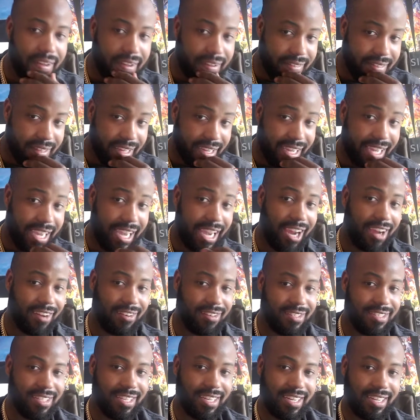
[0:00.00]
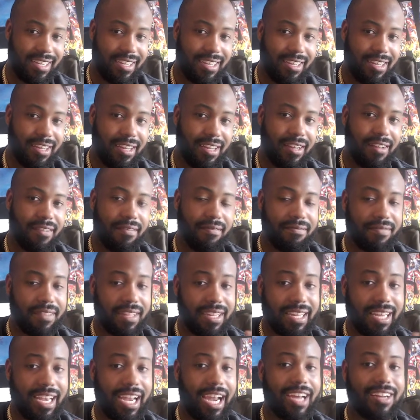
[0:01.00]
the characters in it. The
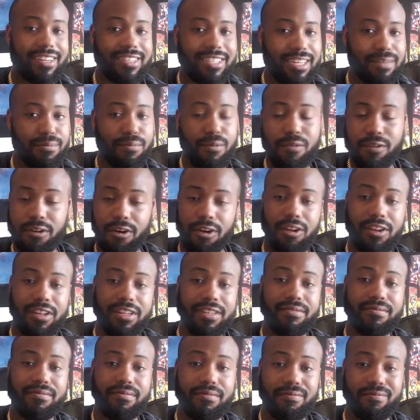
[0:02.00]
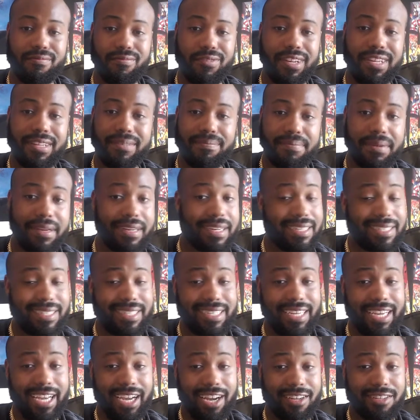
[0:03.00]
characters in the movie, the only really big
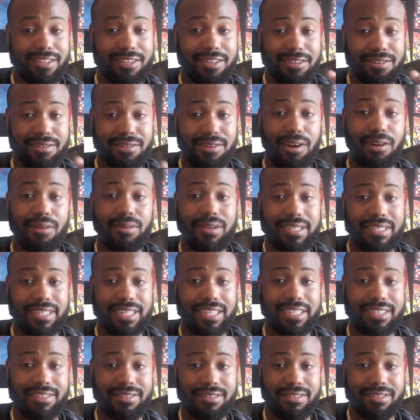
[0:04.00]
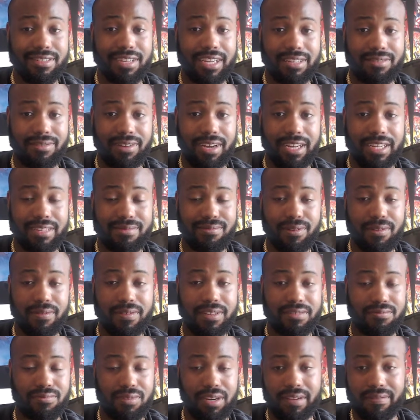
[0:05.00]
DC character that's in the Suicide Squad in this movie
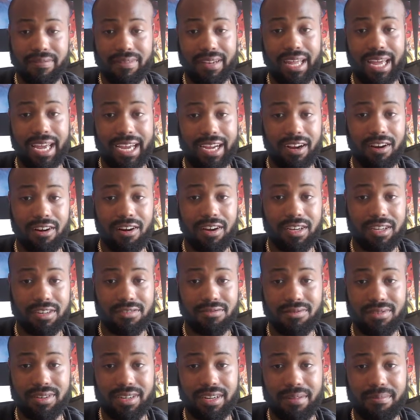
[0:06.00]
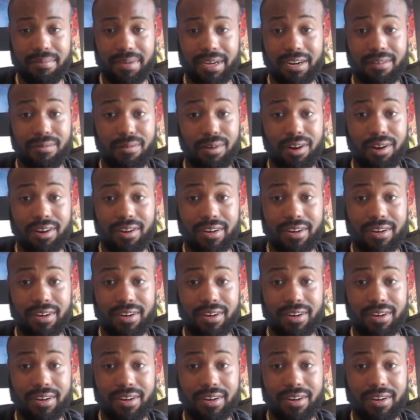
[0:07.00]
is Rick Flag and Harley Quinn and Amanda Waller.